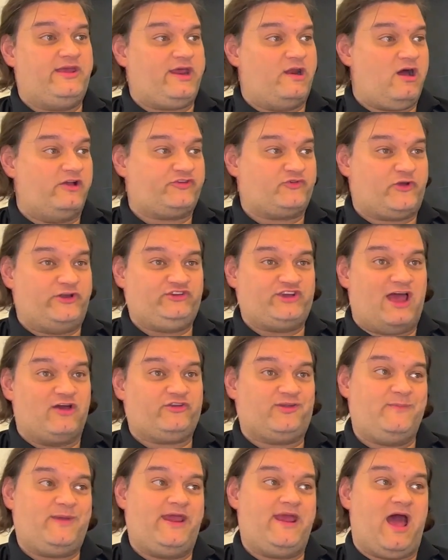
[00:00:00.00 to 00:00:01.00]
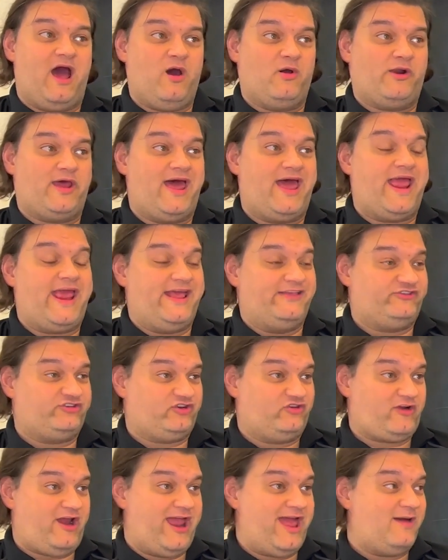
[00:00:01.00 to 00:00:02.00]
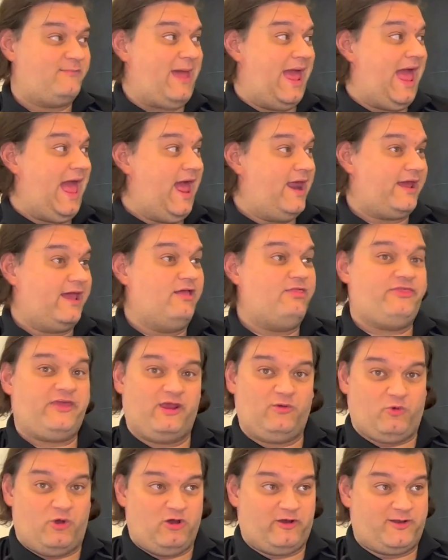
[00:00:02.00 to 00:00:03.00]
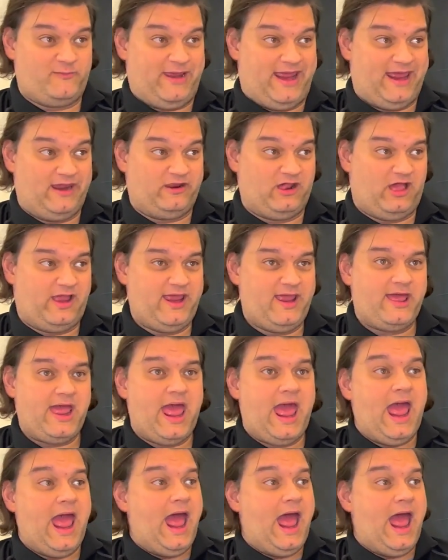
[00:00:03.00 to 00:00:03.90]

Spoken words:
You can also reach out to me on Instagram @thewilliamhenley.